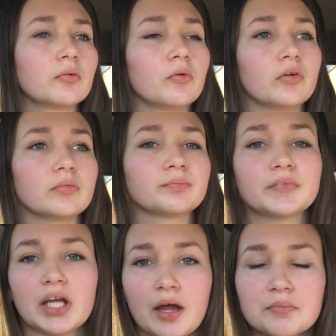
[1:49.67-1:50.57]
Well,
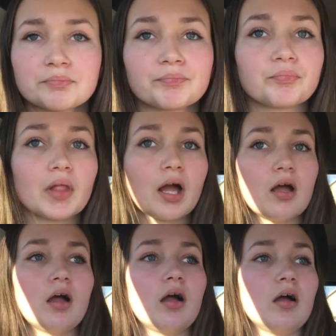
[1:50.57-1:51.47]
yeah.
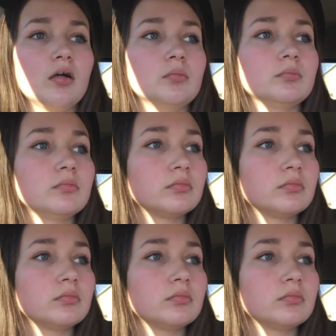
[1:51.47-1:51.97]
Um,